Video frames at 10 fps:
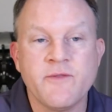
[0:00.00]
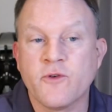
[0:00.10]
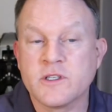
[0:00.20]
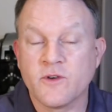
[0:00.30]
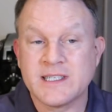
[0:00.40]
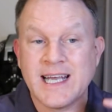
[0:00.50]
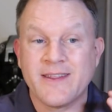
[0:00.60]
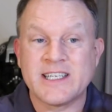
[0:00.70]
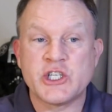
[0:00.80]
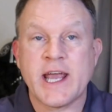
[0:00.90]
first of all, see how
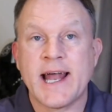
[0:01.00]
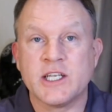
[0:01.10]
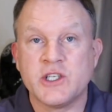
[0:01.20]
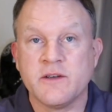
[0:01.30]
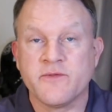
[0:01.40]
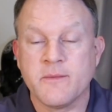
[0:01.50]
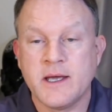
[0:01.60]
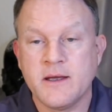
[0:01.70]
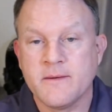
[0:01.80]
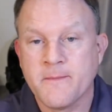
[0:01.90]
that's challenging for
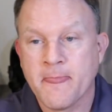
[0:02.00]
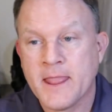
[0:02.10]
me?